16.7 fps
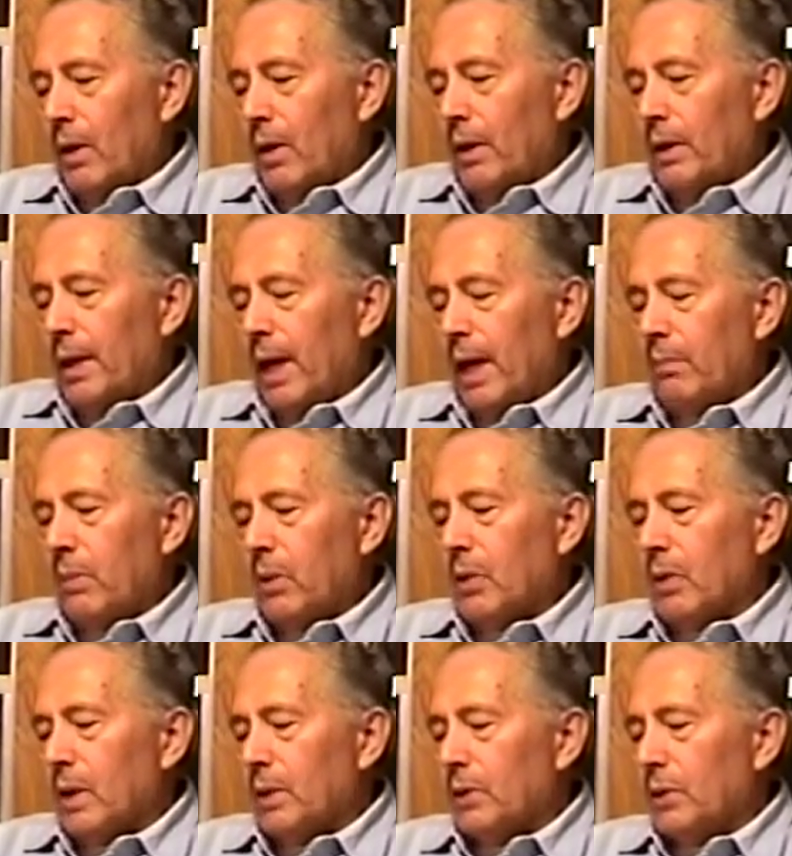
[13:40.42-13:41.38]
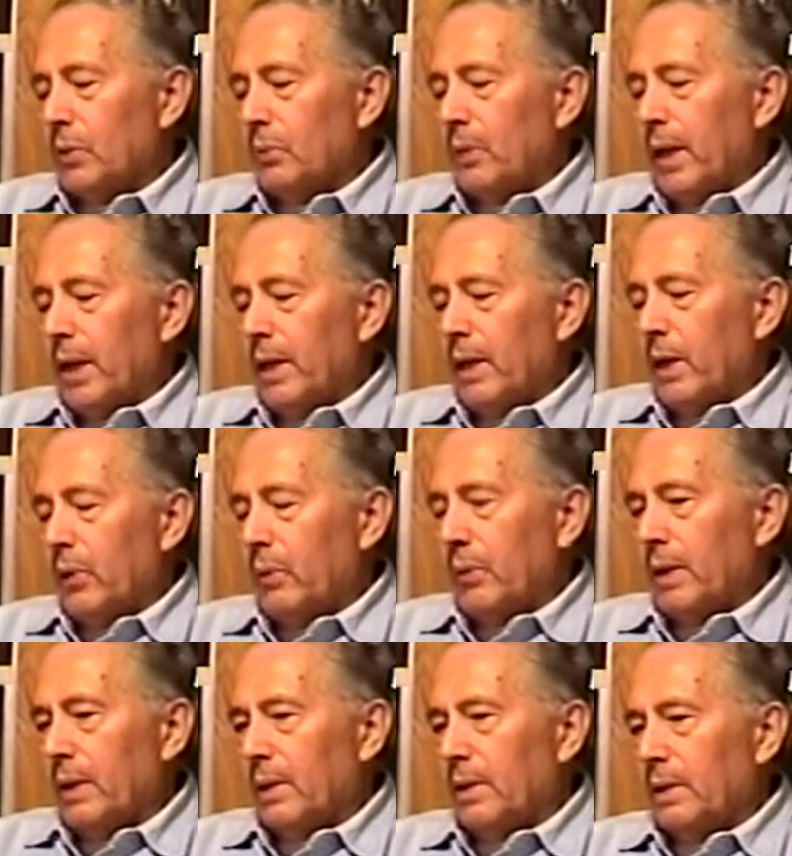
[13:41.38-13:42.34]
It came across the radio
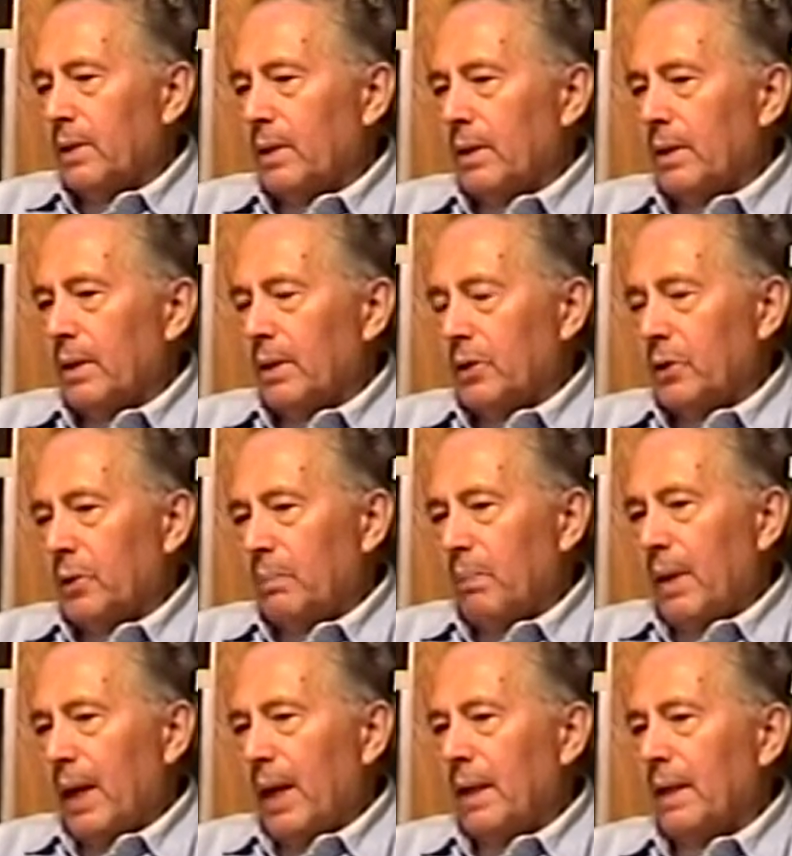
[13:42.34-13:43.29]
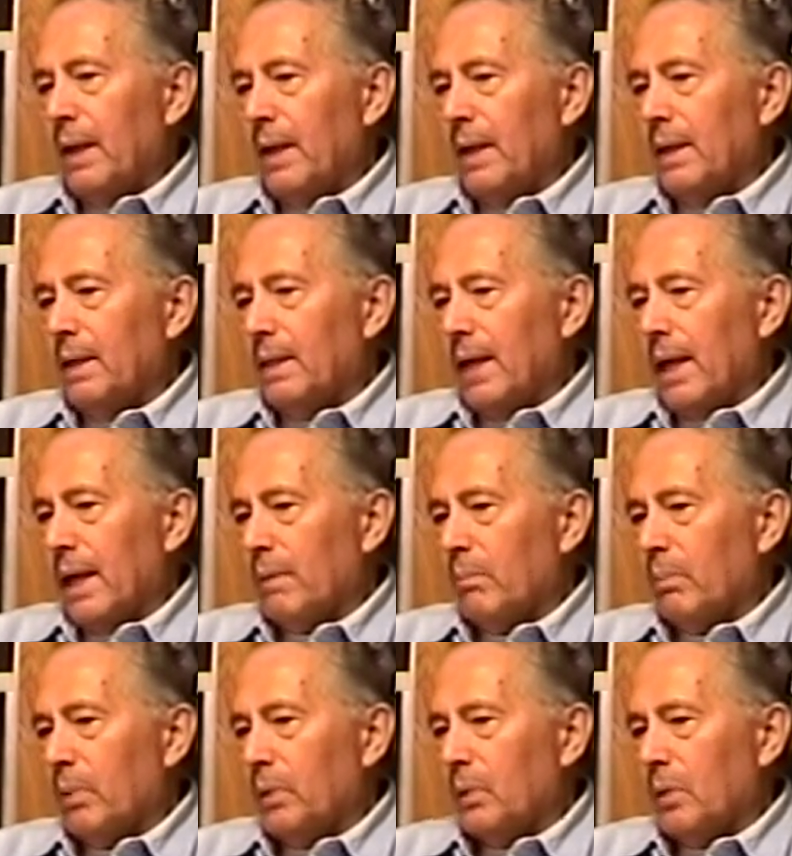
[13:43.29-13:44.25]
that Japan had
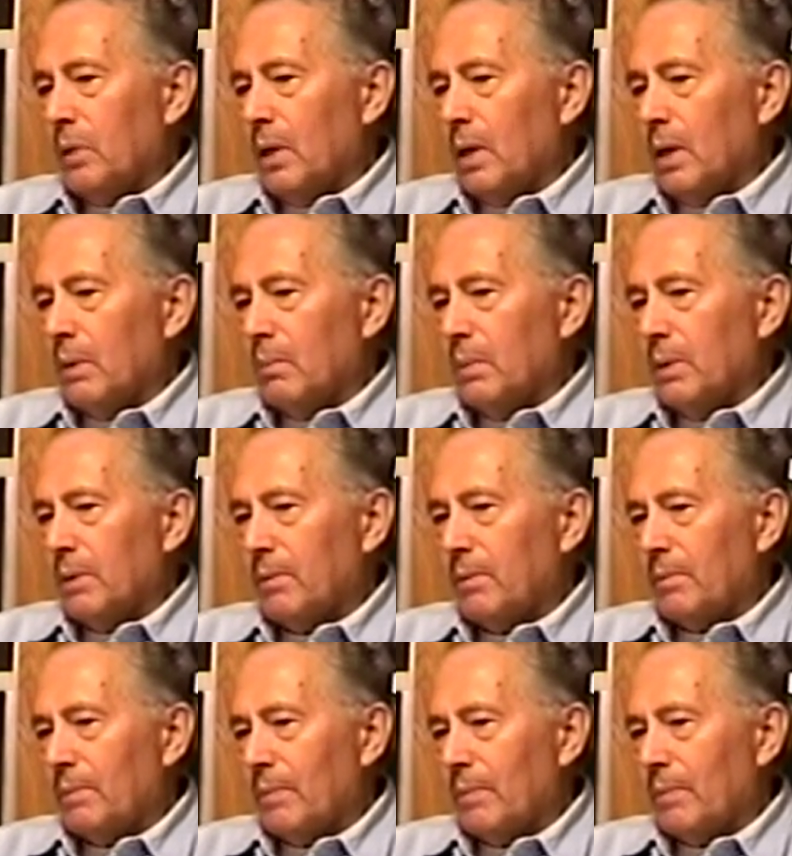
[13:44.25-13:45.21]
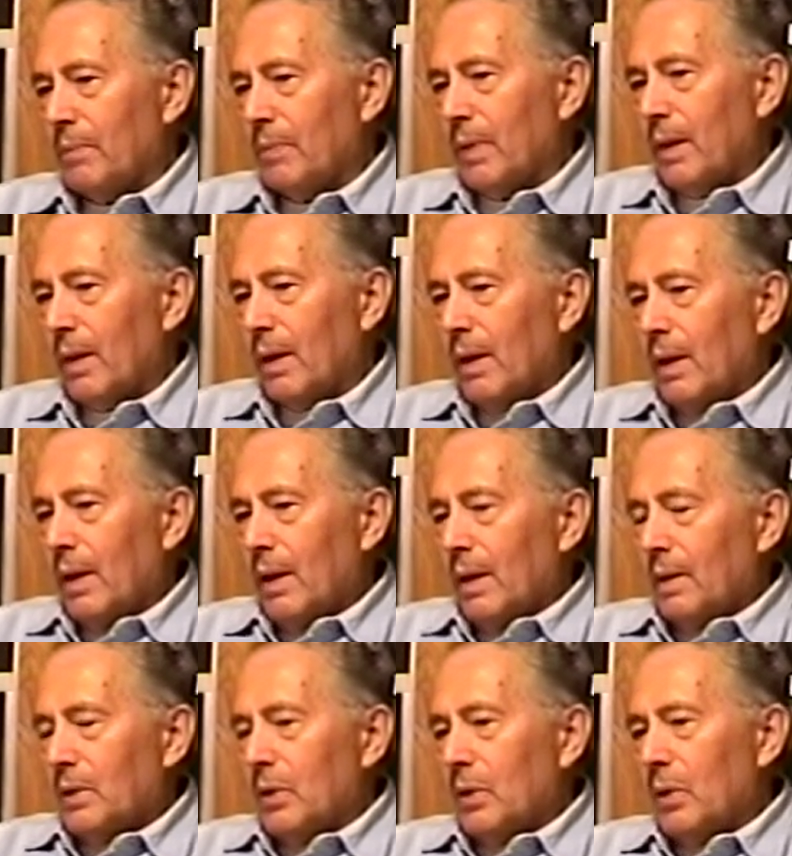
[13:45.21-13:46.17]
attacked Pearl Harbor.
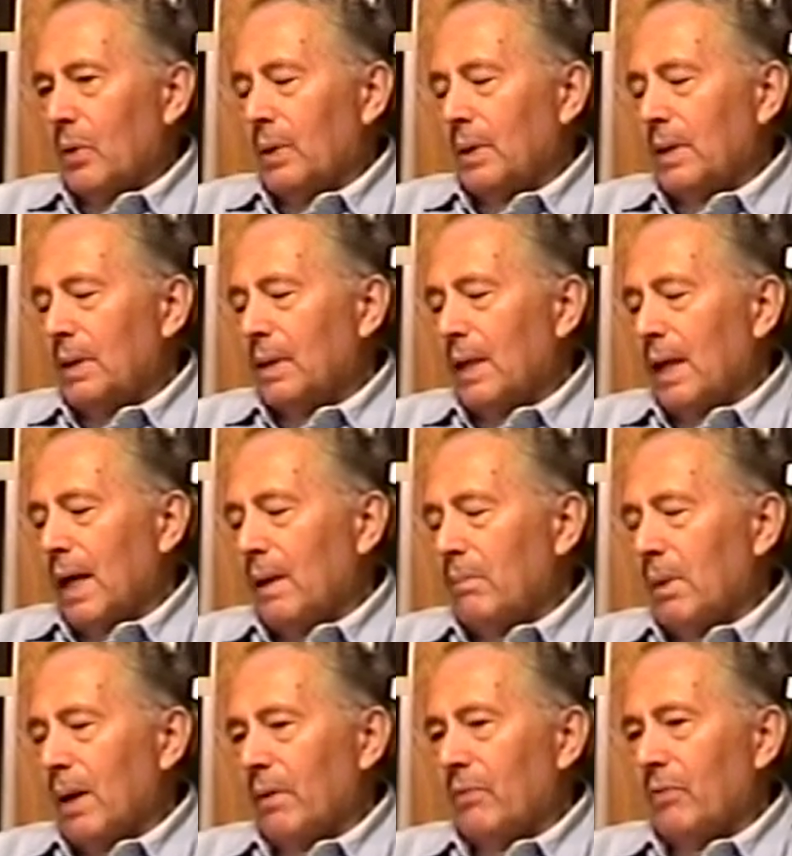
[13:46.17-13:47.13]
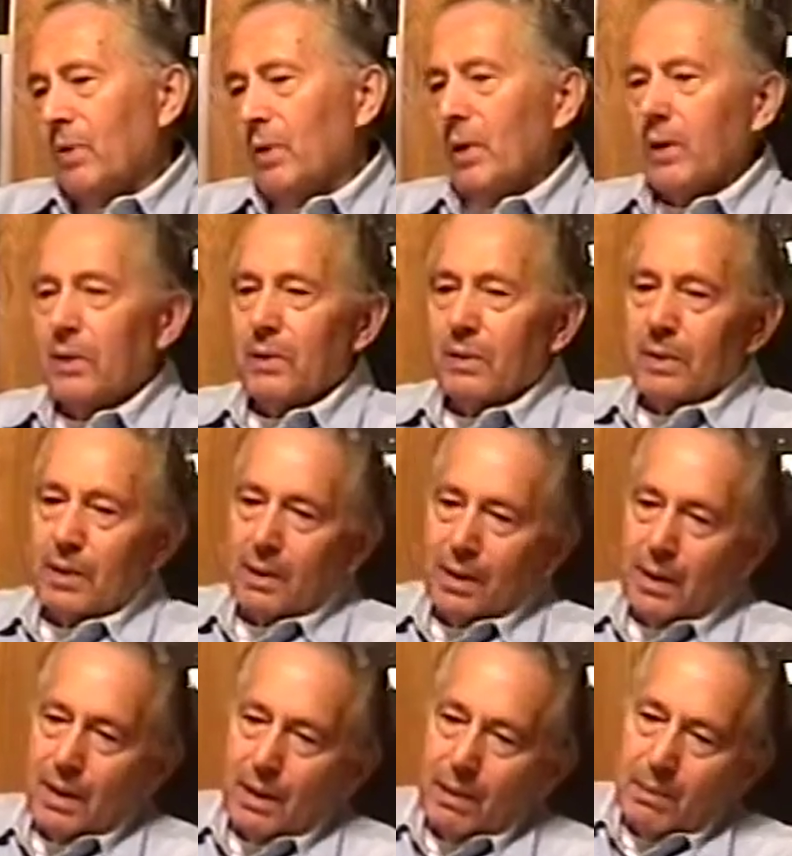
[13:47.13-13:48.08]
So at the time, my father
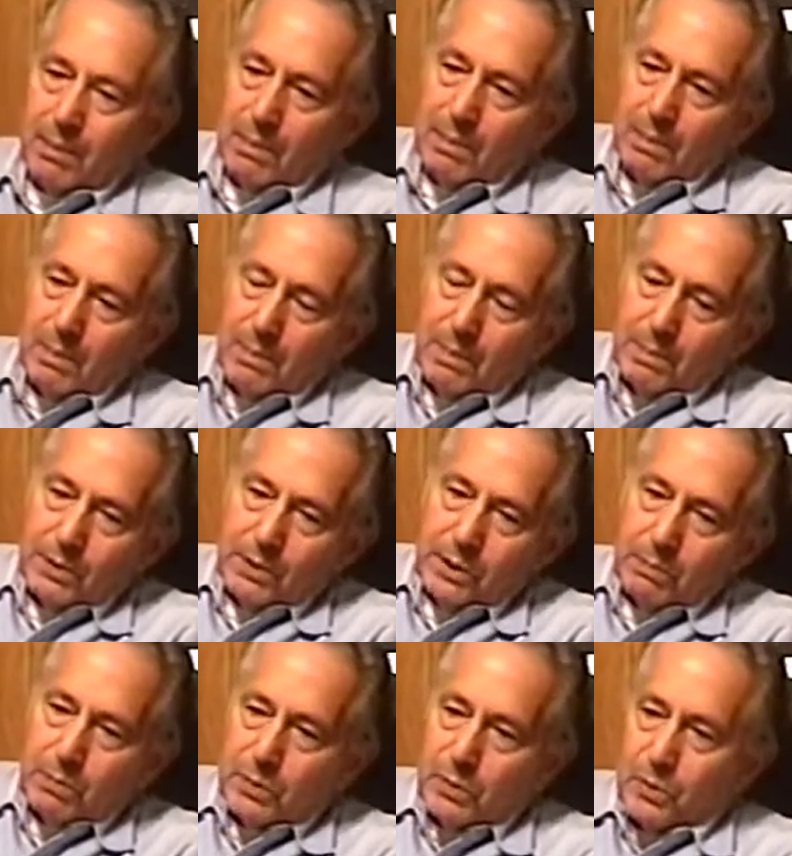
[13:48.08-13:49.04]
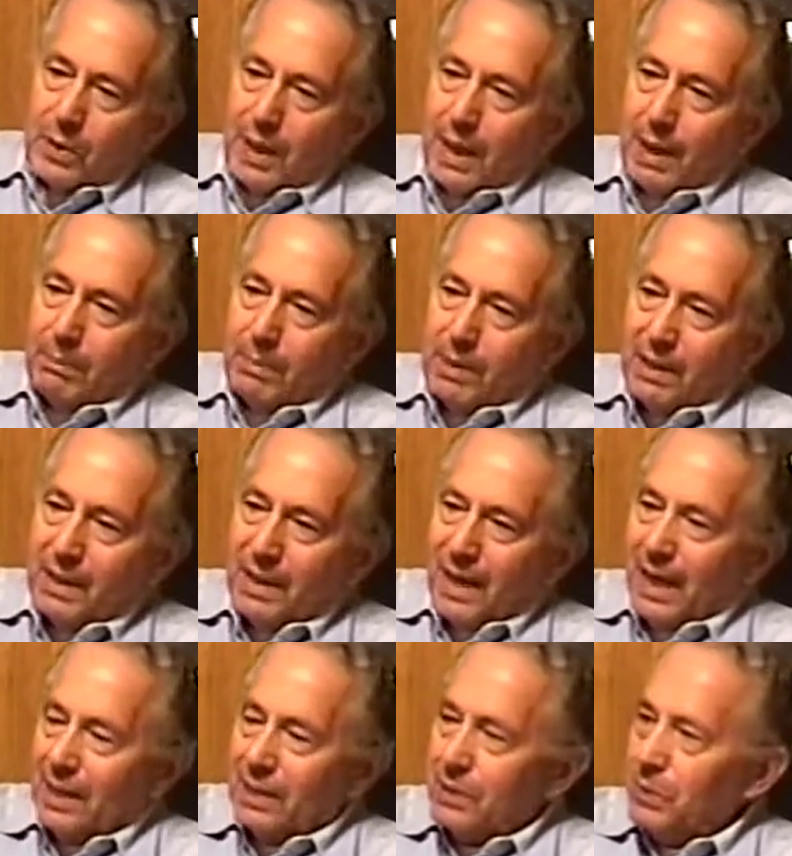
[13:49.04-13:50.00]
subscribed to the
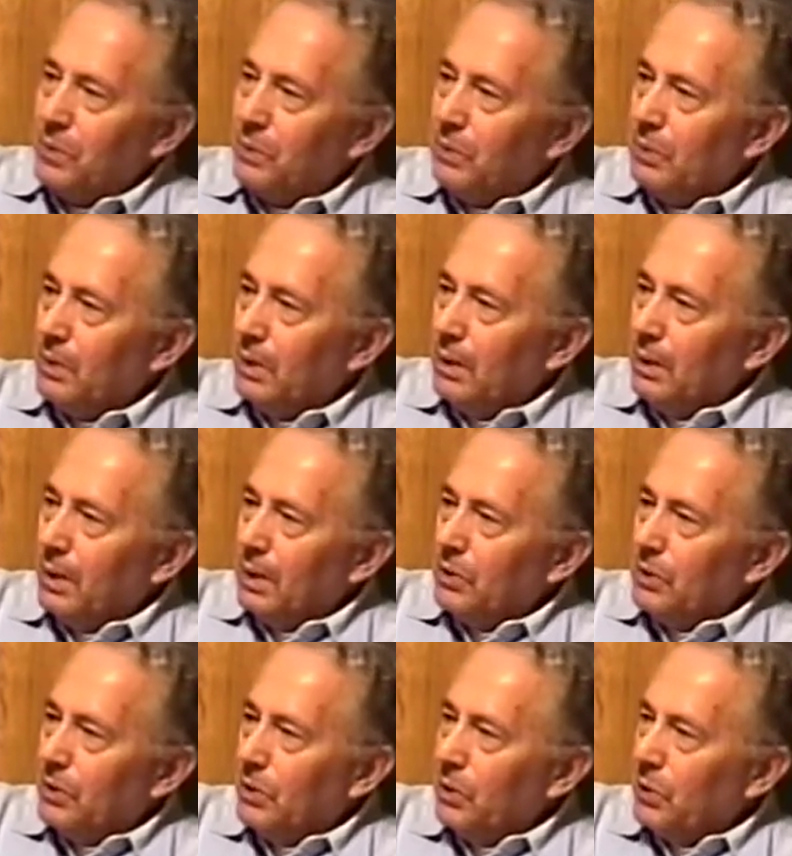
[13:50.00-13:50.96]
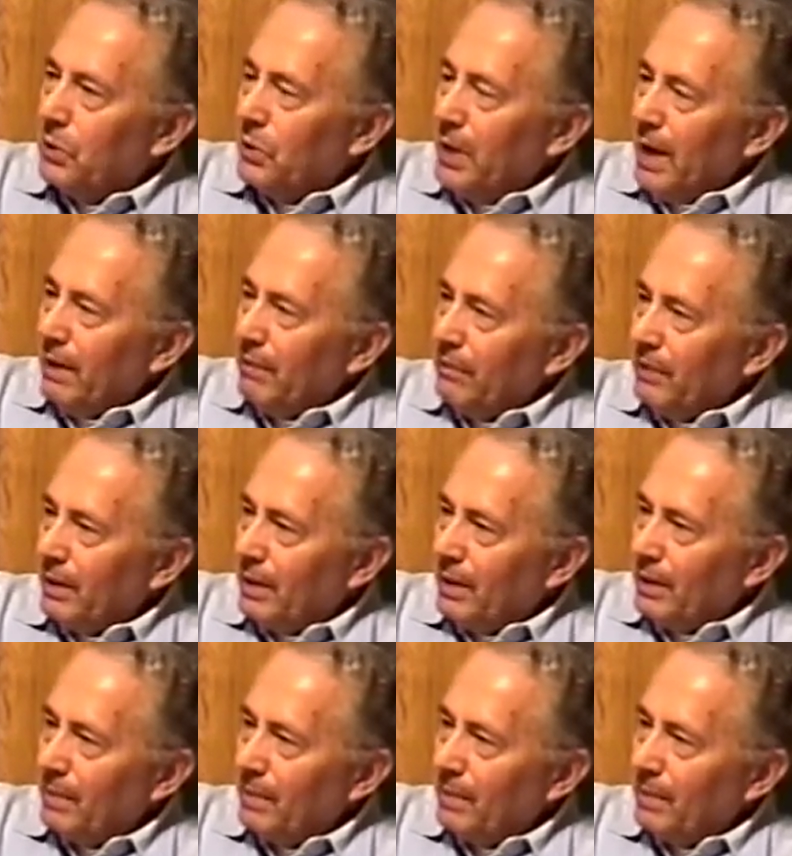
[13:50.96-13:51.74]
National Geographic,